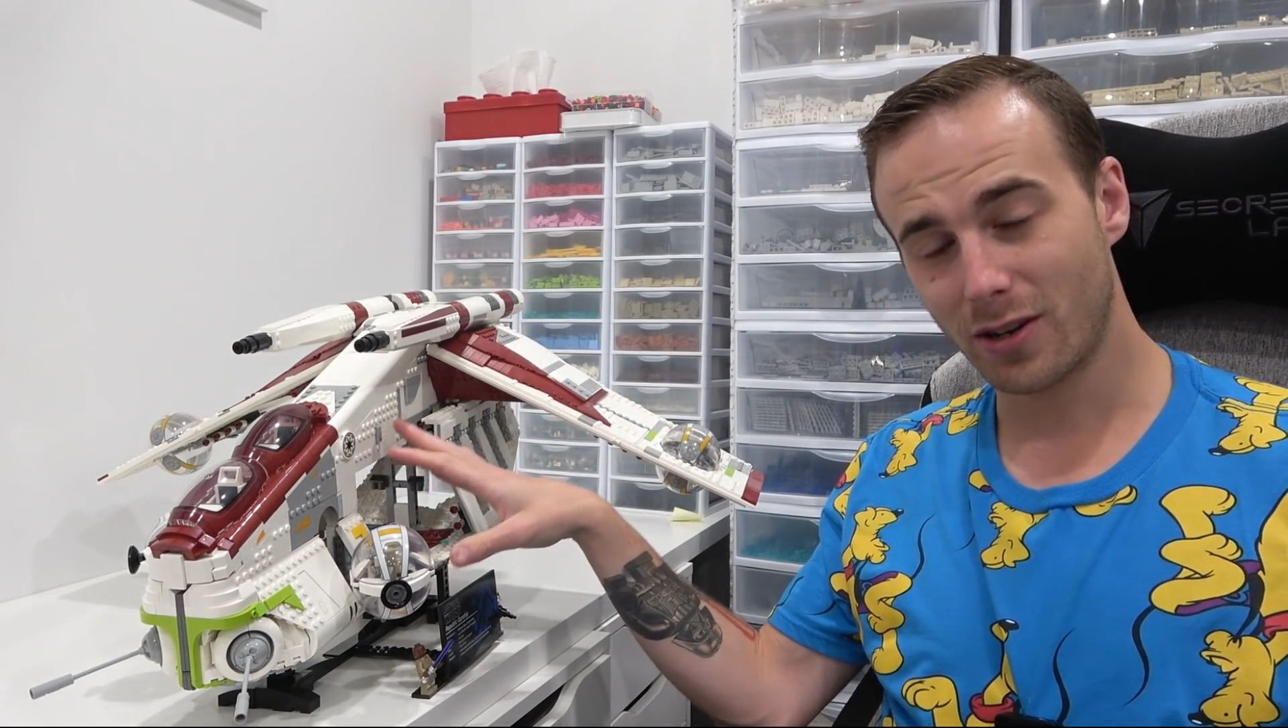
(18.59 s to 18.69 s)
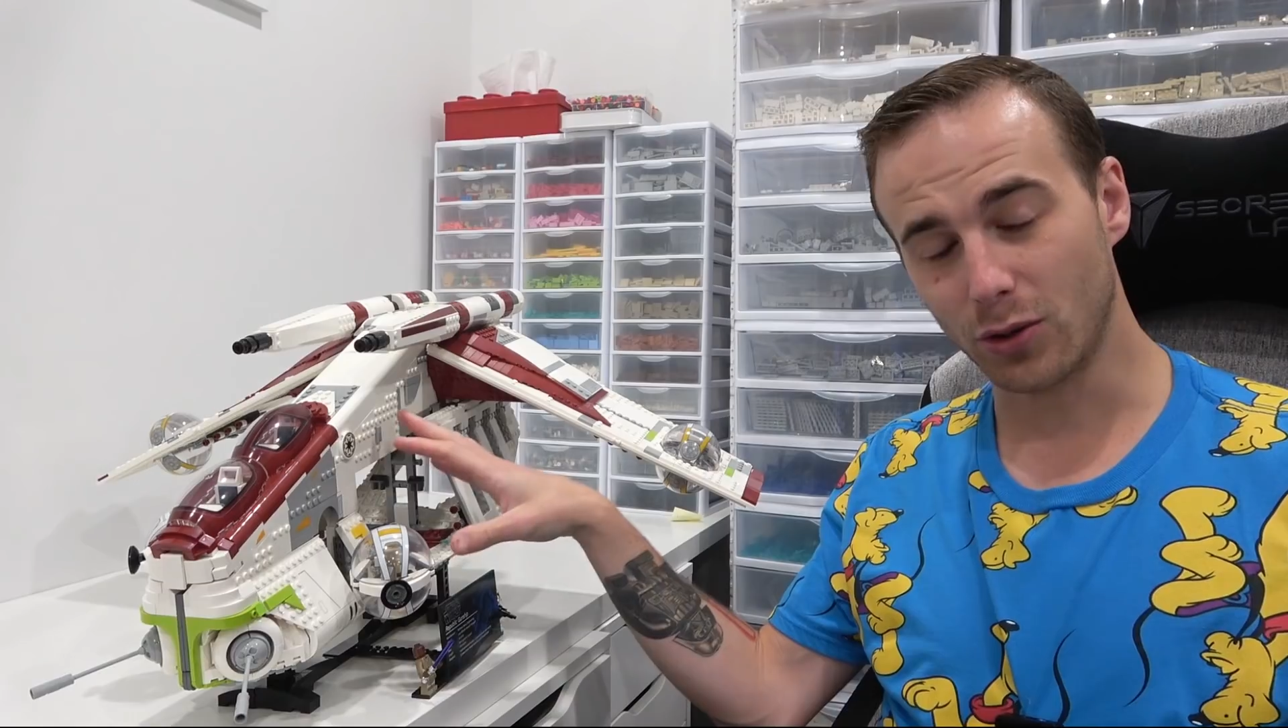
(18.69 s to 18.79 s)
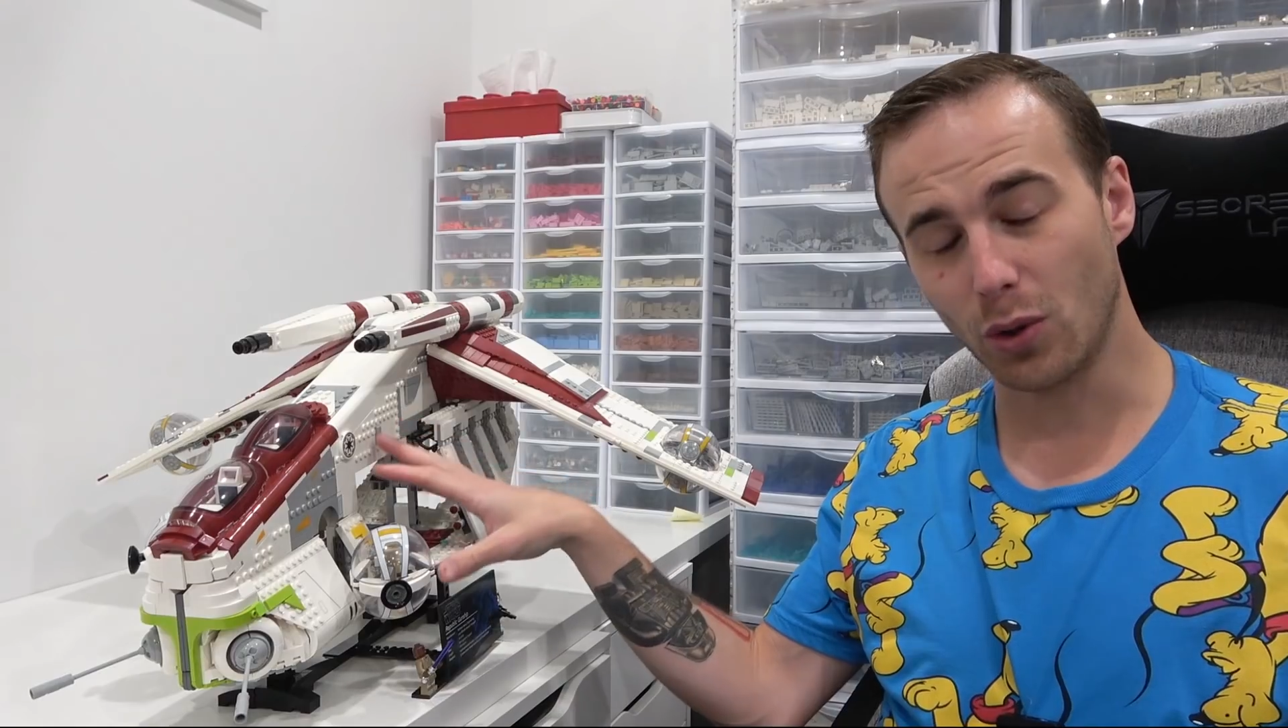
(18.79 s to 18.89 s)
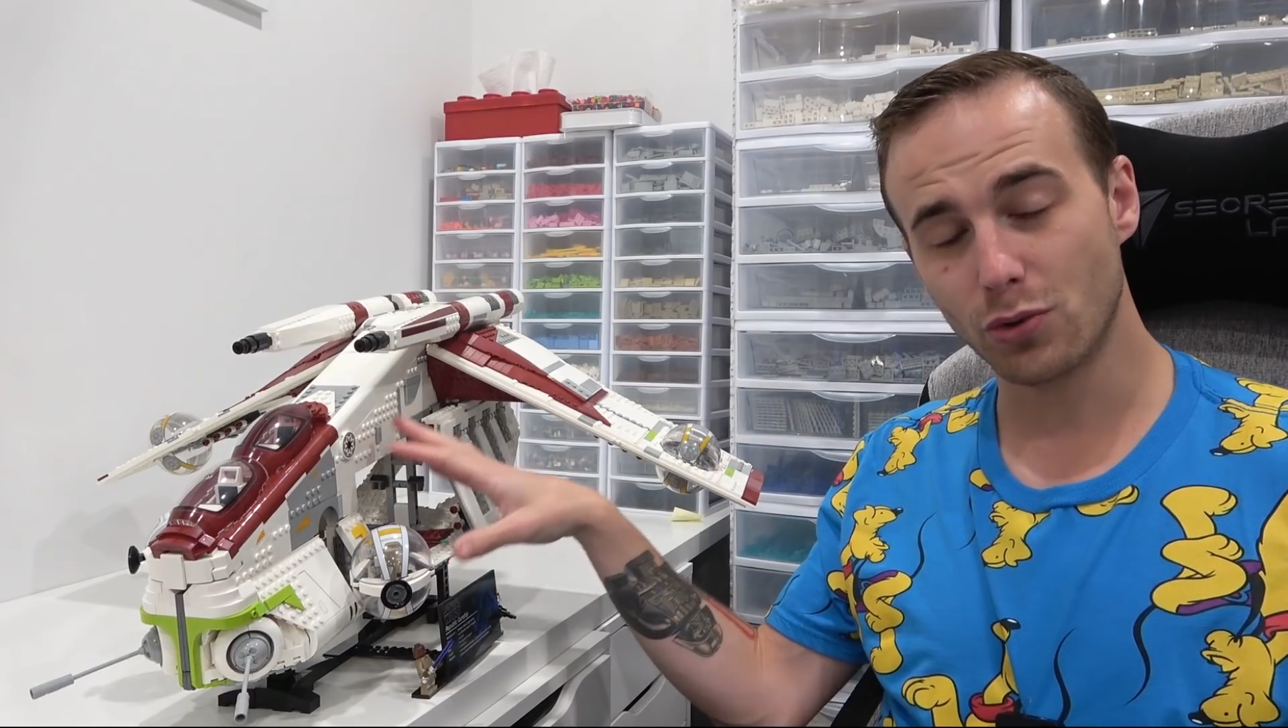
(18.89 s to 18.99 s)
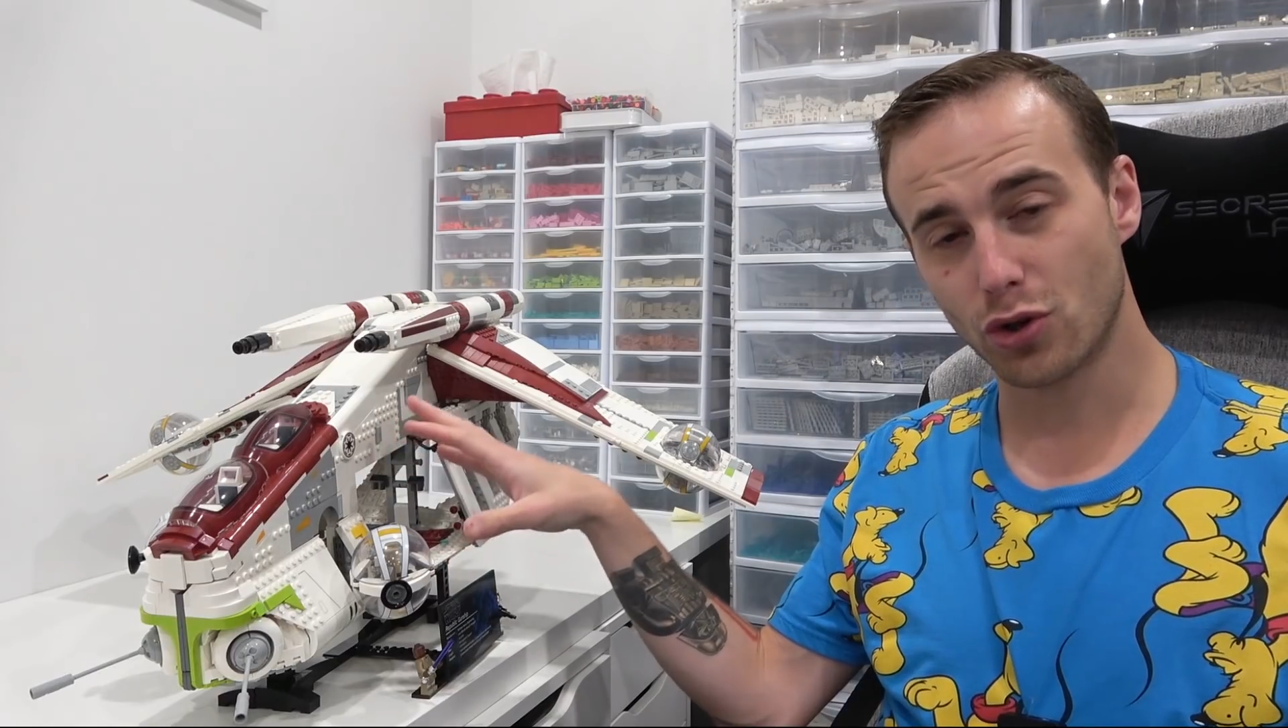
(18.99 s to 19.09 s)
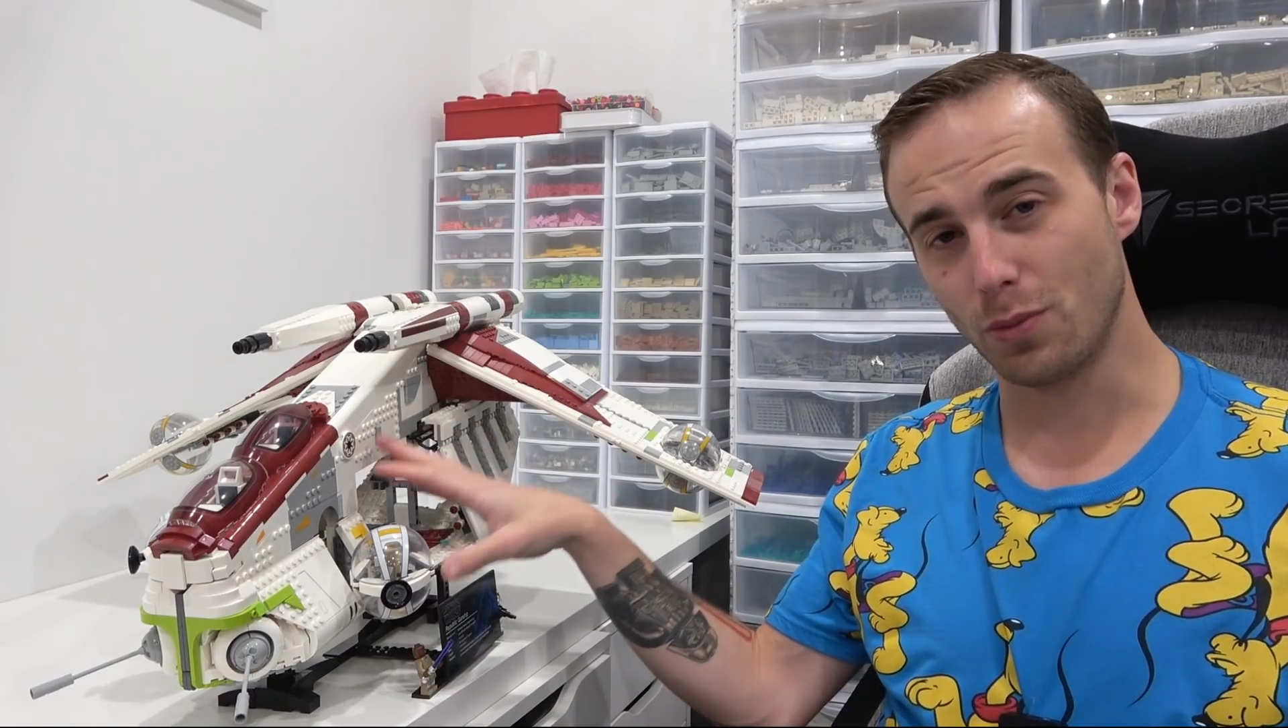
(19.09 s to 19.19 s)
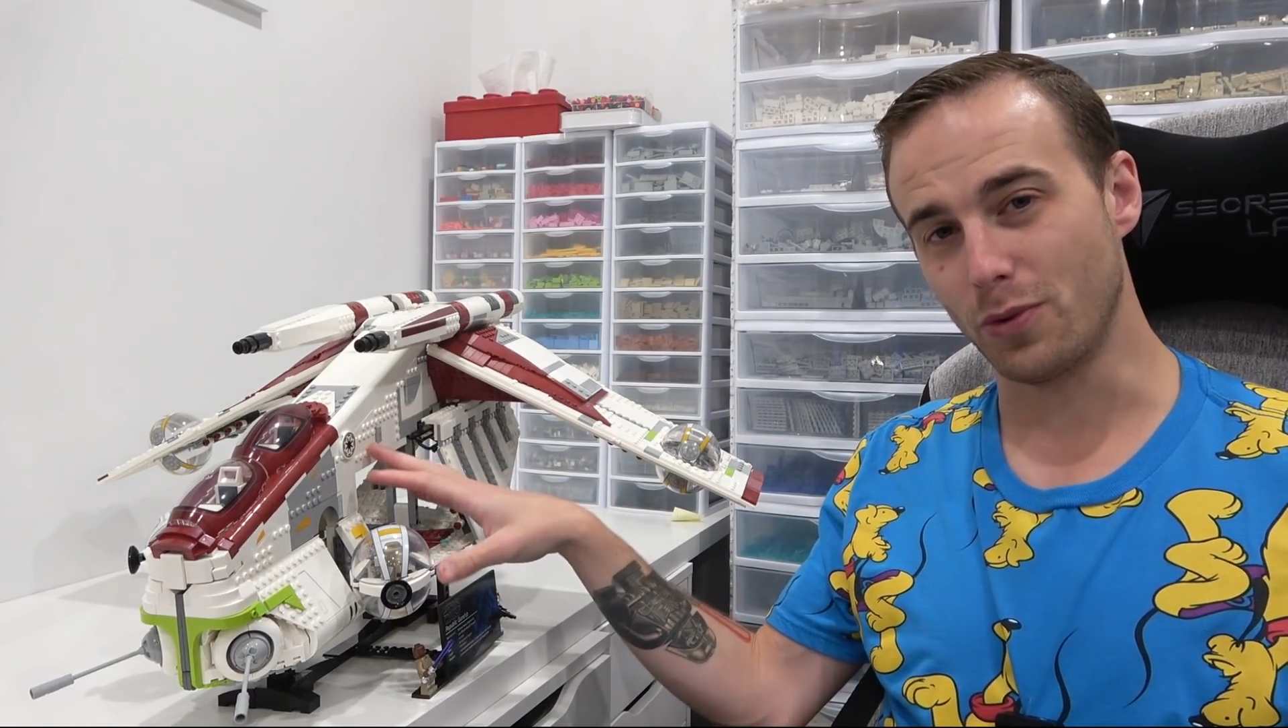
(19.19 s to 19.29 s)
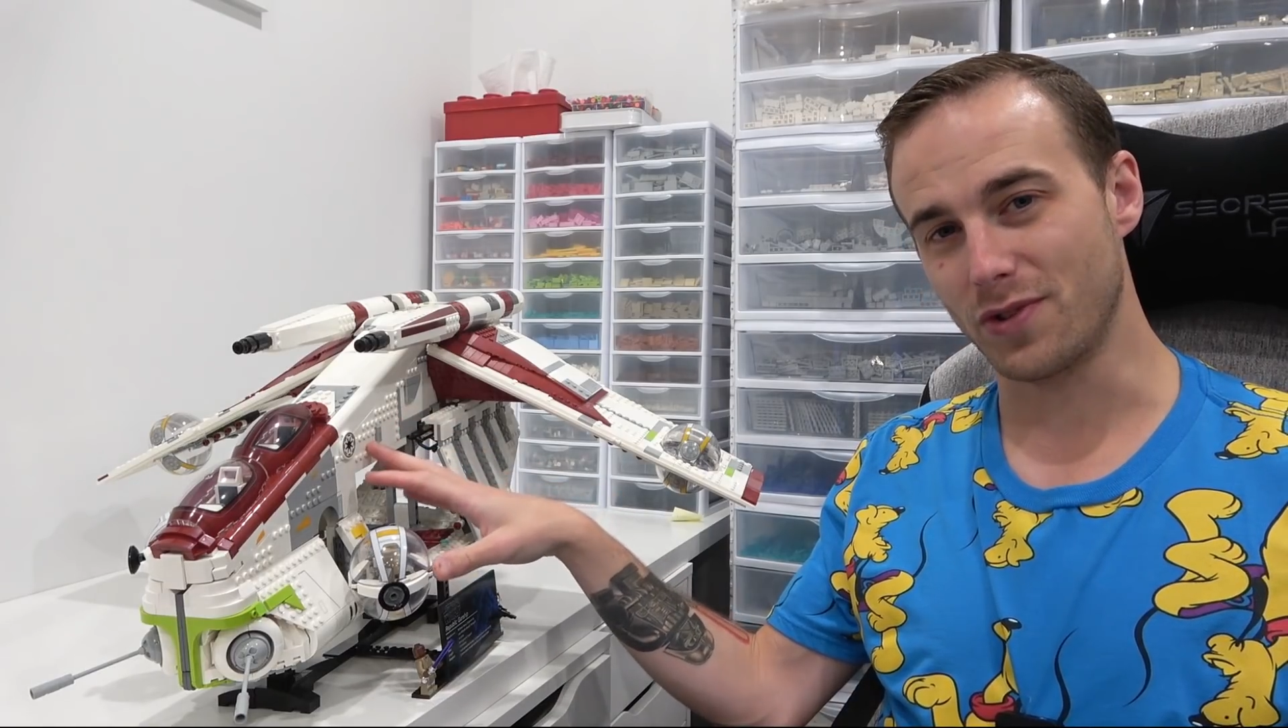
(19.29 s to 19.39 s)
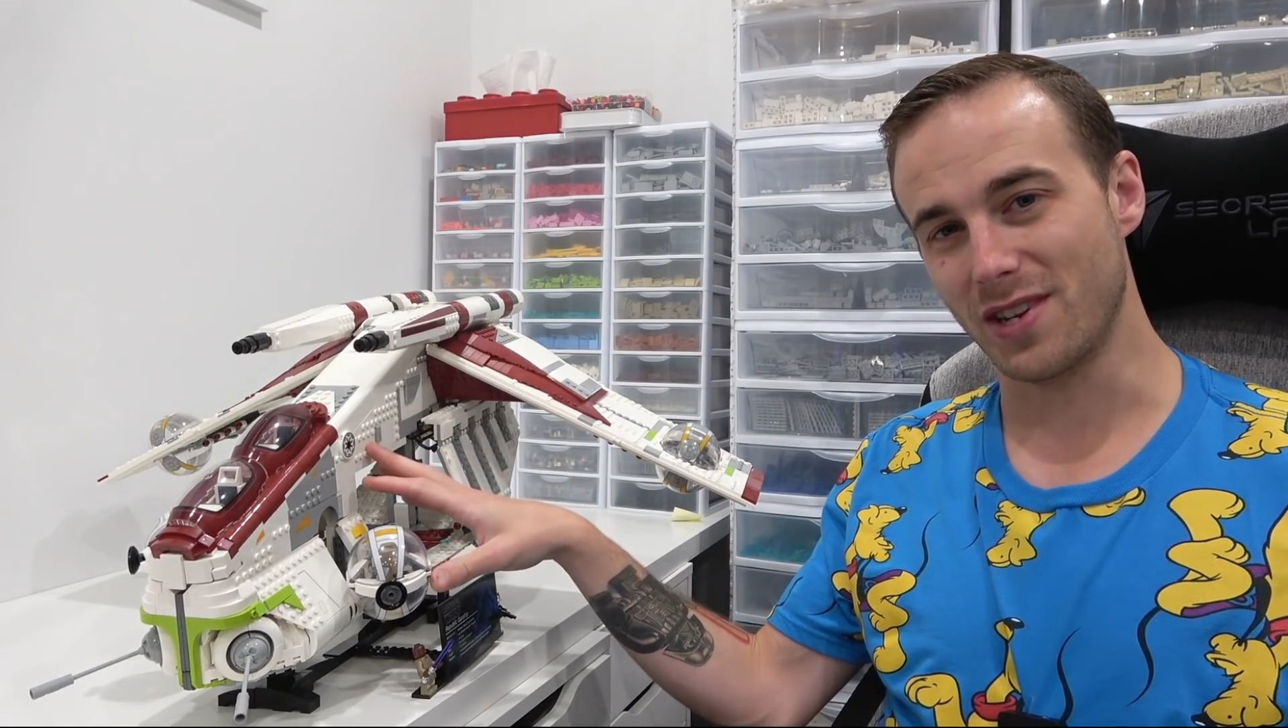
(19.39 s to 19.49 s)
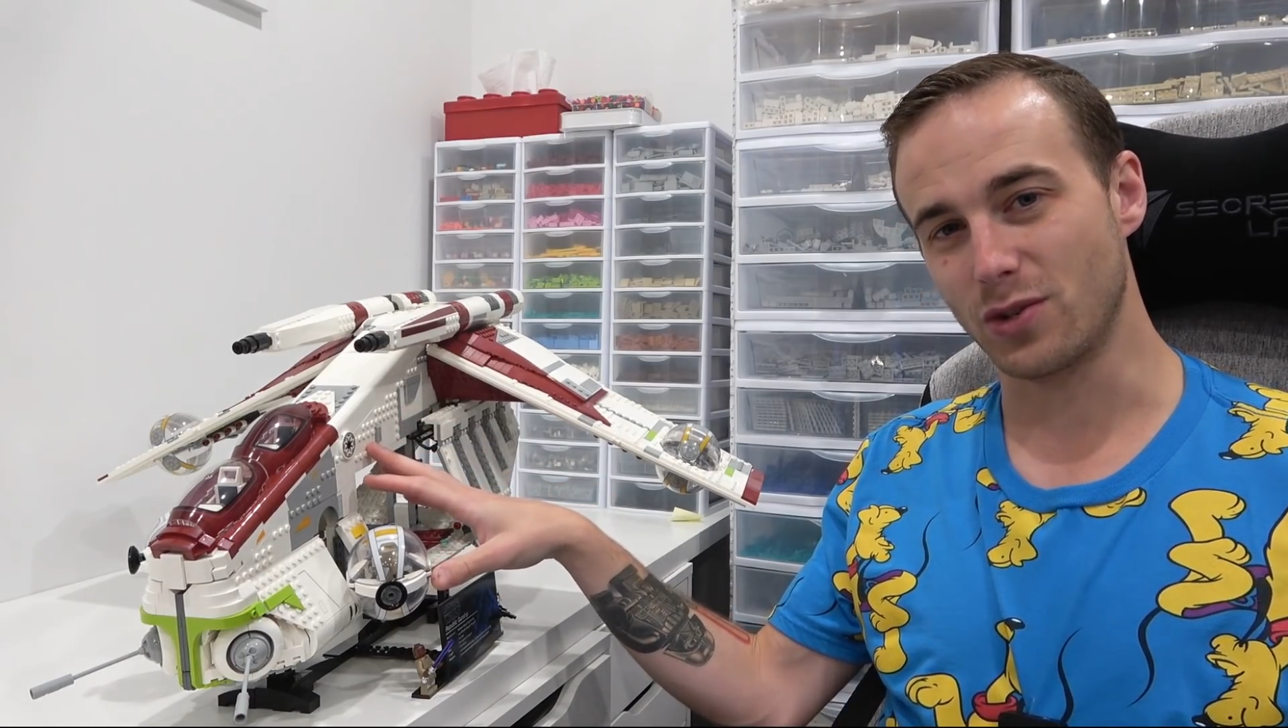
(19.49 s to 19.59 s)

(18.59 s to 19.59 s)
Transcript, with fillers: clone troopers